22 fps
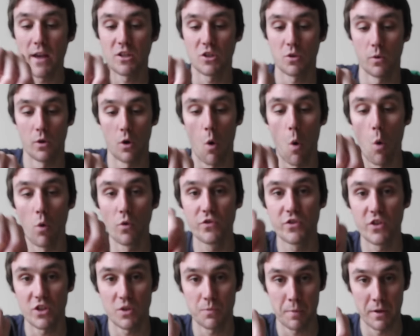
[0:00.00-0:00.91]
so it
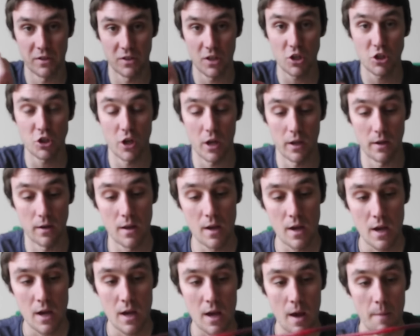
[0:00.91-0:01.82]
holds its position,
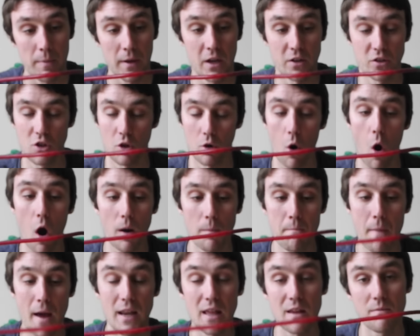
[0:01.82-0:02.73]
because there are
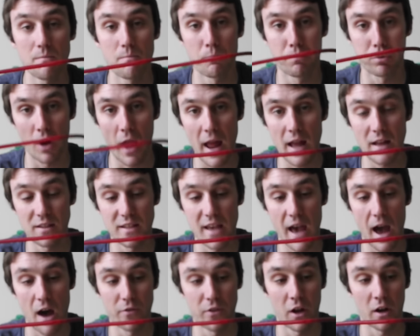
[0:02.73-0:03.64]
many brands
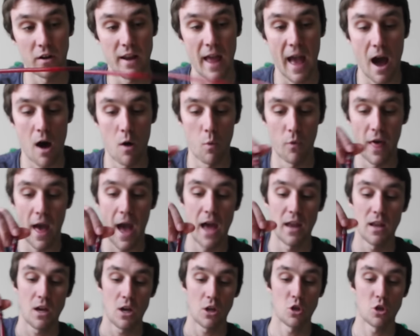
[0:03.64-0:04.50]
out there now that